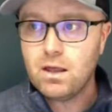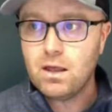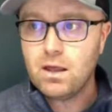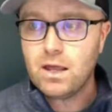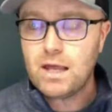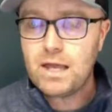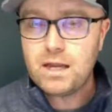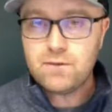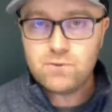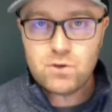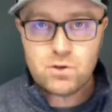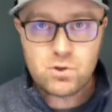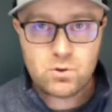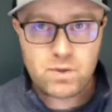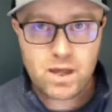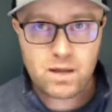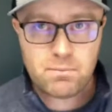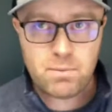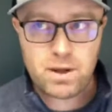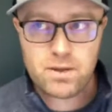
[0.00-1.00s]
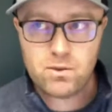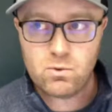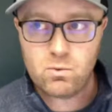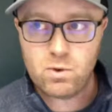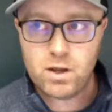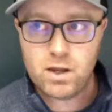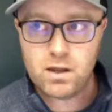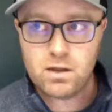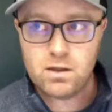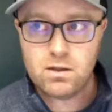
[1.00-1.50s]
And if you do that, by the
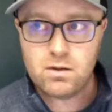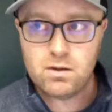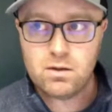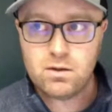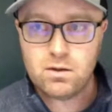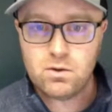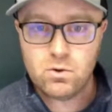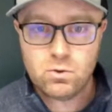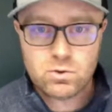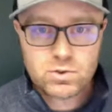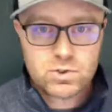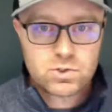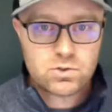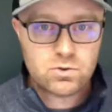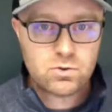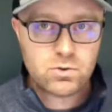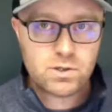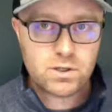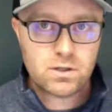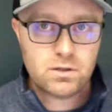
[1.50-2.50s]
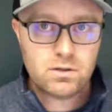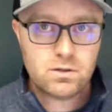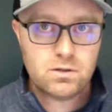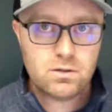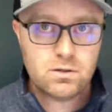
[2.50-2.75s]
way, yours truly,